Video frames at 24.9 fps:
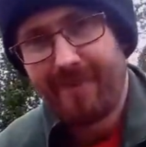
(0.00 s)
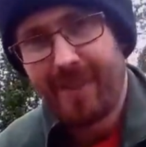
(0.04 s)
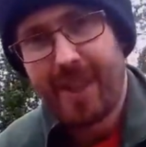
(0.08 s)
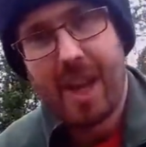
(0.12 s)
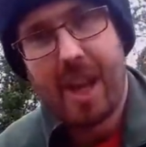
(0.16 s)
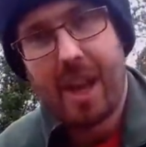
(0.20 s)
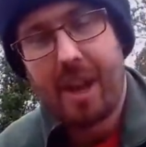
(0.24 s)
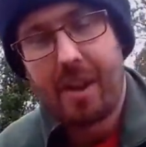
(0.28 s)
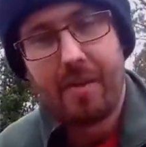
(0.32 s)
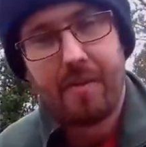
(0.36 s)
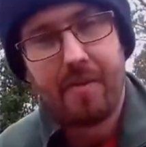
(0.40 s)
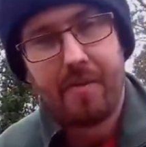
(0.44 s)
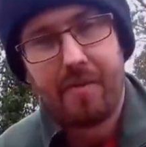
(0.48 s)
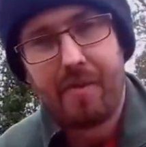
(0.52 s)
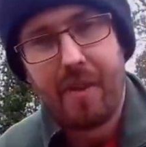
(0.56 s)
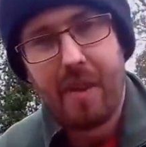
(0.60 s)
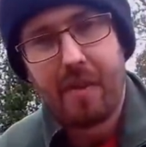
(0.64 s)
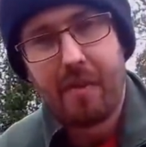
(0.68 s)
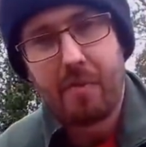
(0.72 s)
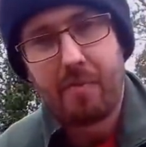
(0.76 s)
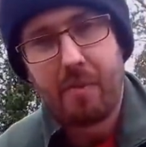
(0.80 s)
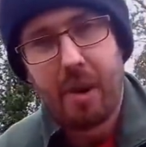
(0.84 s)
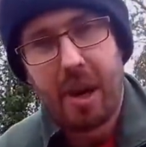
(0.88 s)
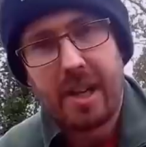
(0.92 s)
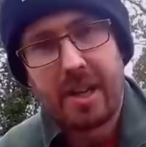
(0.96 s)
Yeah,
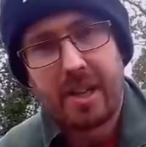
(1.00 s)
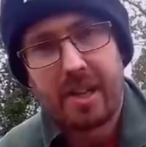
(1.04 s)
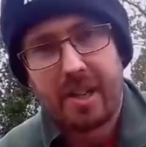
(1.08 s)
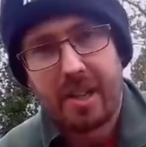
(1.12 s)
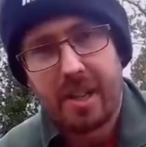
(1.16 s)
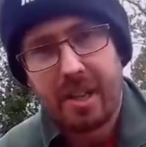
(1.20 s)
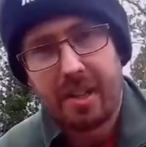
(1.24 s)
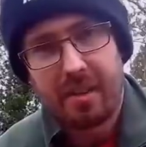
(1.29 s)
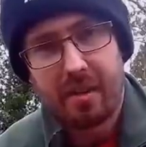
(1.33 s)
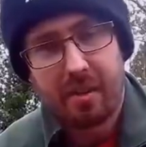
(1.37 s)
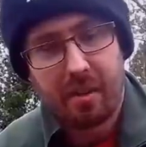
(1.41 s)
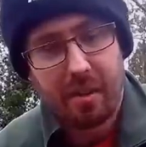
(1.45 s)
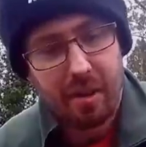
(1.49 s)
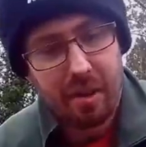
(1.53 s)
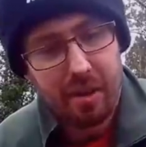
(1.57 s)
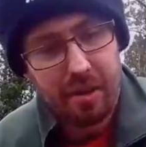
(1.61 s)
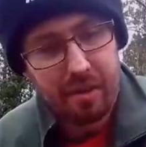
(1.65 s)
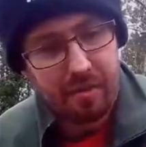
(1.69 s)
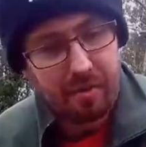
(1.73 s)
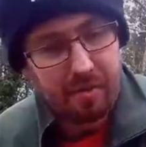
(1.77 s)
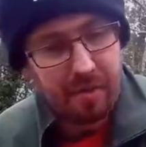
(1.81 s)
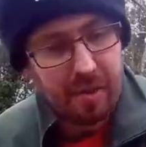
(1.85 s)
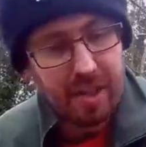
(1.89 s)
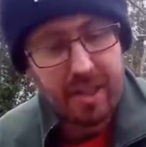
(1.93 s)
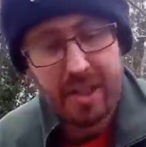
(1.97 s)
very basic on a
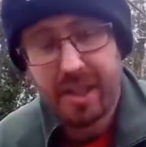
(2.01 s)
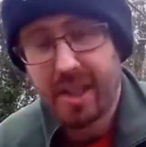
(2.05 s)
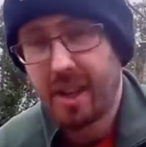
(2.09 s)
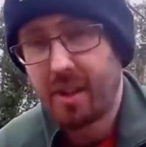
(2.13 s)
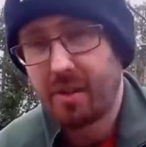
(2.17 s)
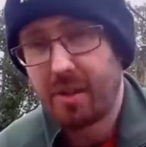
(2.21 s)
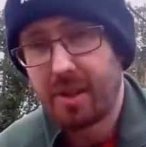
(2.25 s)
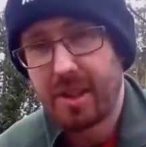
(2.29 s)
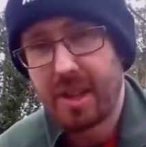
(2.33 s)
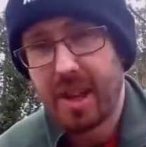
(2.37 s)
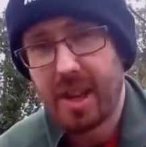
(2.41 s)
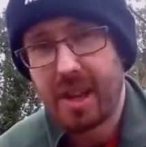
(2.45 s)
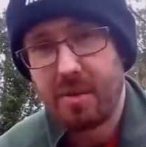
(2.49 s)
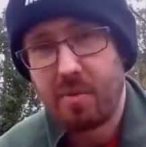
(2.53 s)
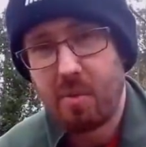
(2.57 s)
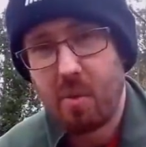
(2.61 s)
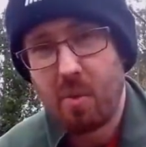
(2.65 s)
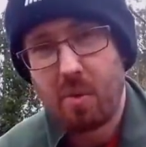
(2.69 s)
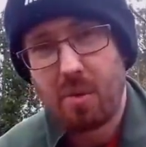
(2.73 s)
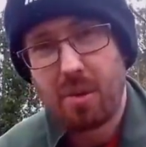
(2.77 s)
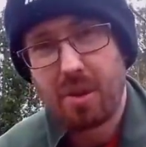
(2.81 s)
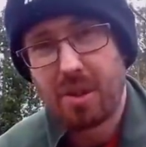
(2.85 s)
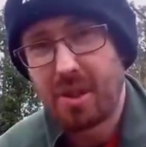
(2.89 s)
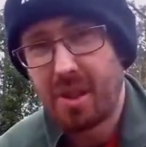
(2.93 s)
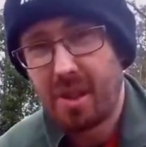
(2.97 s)
day walk,
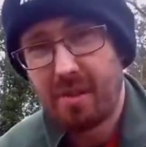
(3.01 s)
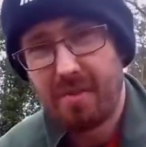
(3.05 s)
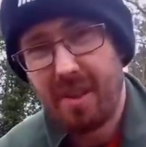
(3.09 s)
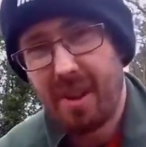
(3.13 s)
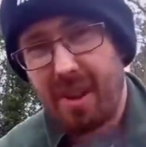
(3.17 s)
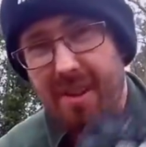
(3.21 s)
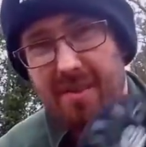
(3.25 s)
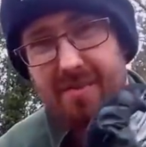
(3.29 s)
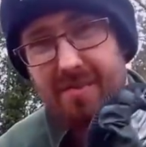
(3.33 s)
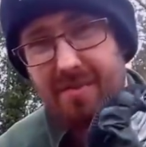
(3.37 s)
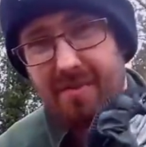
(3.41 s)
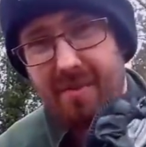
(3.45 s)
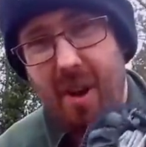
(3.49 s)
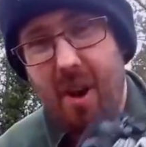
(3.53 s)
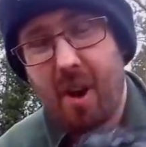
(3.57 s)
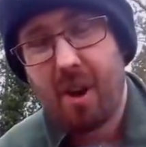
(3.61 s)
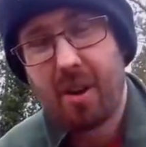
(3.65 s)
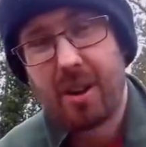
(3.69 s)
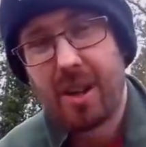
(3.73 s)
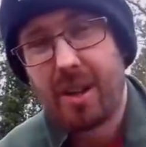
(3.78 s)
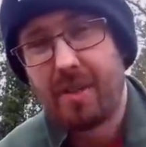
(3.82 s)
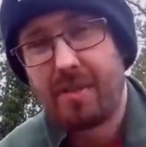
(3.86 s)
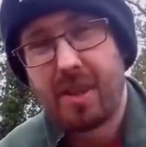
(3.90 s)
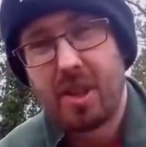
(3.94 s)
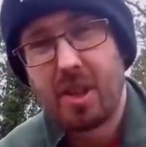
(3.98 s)
because I
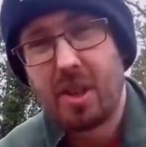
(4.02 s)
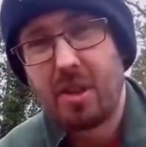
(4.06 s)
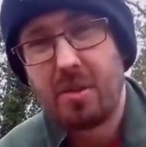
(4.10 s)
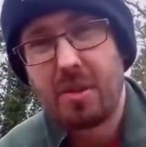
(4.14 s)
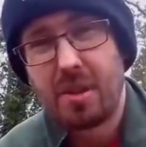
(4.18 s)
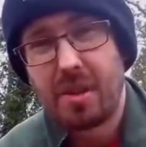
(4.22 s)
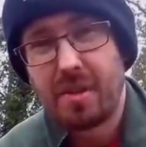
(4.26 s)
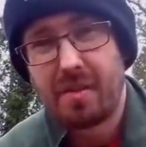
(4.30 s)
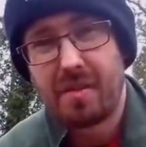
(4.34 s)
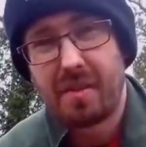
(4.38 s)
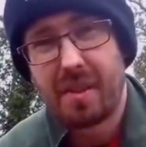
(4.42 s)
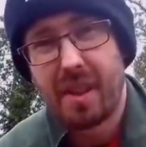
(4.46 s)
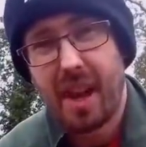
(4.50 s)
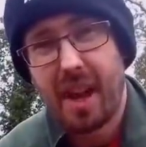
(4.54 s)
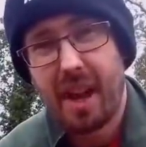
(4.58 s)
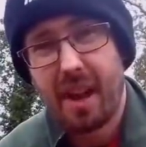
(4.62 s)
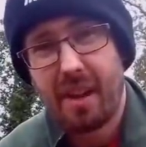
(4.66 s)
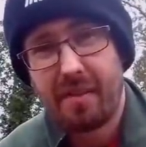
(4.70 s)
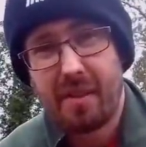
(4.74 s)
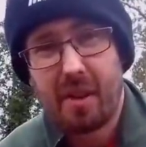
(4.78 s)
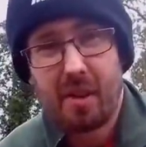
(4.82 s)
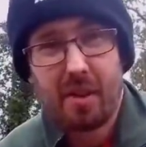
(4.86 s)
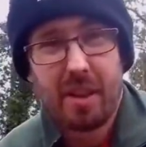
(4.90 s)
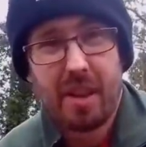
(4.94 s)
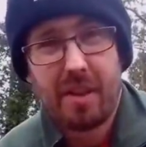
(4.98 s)
hardly ever use it for that.
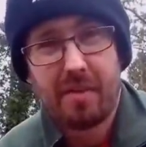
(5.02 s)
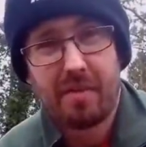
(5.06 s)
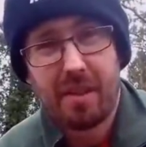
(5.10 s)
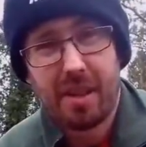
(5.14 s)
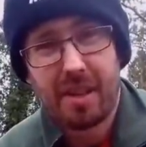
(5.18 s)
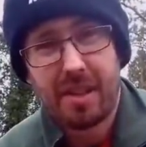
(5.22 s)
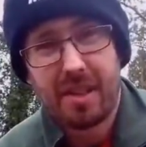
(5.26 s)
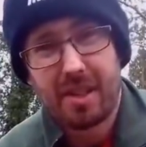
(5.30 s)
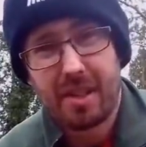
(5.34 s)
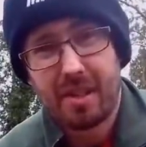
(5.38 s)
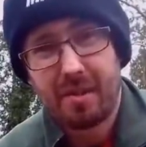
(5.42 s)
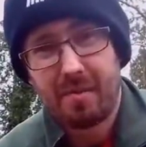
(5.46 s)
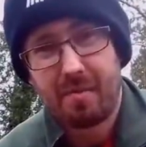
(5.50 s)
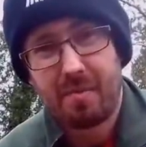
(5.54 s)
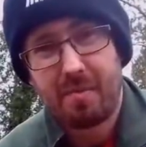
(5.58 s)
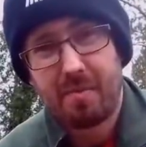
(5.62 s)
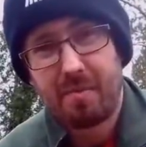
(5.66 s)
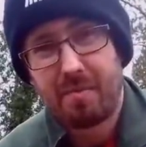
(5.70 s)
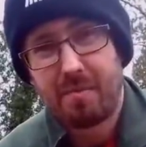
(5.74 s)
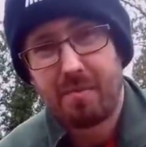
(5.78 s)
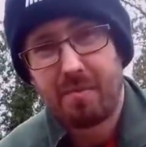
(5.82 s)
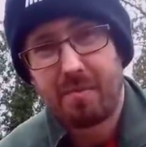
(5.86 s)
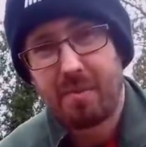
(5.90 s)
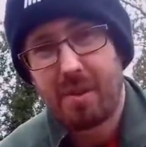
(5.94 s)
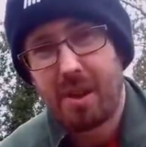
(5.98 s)
I've hardly ever had to,
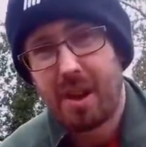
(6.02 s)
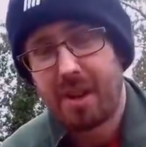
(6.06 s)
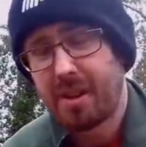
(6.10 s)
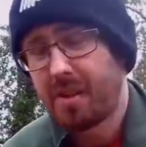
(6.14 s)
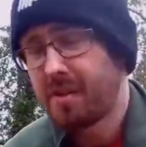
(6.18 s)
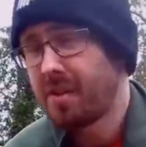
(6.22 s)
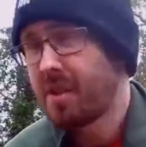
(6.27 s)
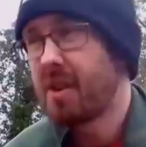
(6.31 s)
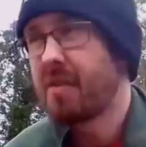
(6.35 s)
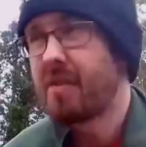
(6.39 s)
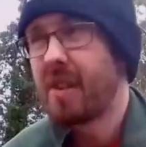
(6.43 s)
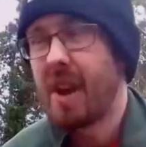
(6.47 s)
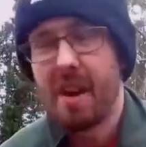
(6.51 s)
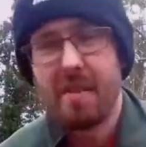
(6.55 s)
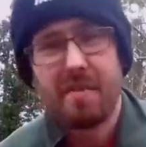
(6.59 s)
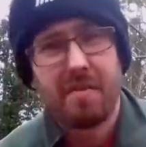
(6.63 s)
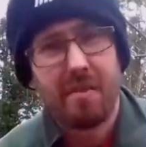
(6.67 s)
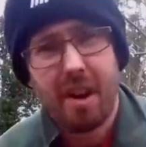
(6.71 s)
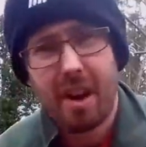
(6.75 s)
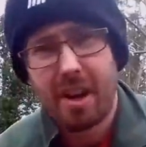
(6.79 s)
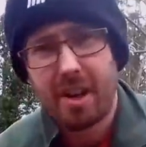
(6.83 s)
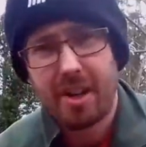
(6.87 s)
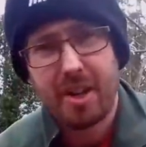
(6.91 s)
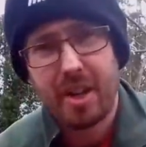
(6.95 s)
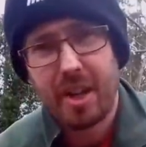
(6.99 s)
I don't think I've
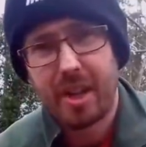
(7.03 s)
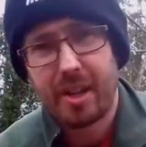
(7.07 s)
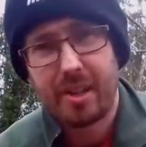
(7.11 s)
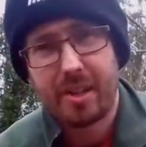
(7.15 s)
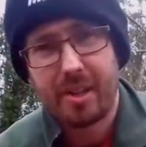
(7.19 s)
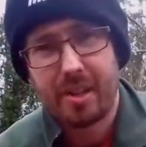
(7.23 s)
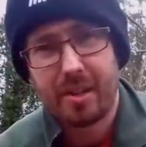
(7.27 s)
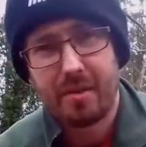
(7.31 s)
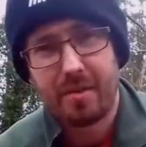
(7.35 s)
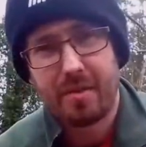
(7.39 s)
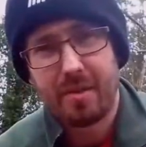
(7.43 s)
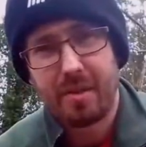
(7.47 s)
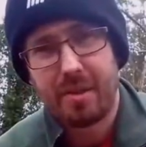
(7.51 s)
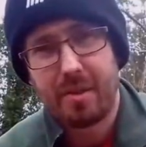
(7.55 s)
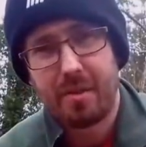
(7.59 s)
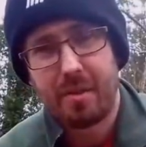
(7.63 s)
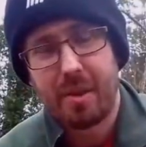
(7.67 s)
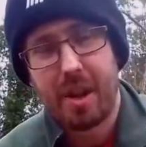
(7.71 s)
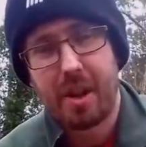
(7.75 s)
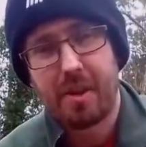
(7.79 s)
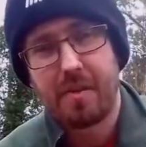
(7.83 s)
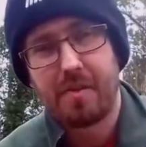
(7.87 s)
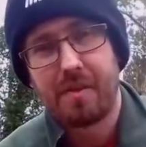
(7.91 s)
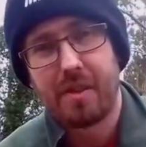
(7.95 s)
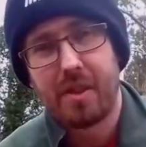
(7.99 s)
ever actually had to do
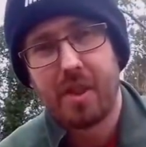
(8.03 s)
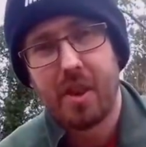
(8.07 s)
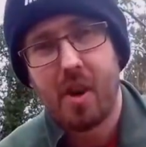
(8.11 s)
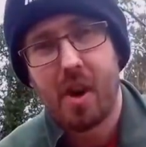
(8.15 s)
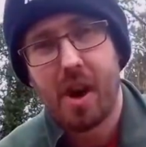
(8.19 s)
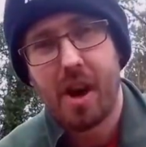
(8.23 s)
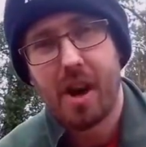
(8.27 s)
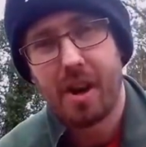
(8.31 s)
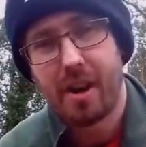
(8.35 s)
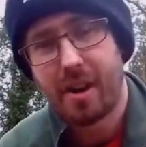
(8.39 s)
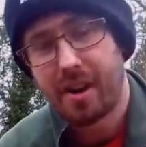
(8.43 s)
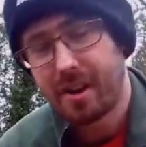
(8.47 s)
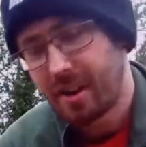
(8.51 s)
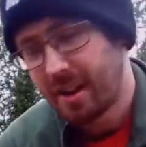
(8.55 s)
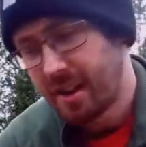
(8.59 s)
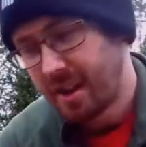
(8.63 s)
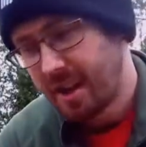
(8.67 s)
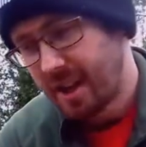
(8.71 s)
an overnighter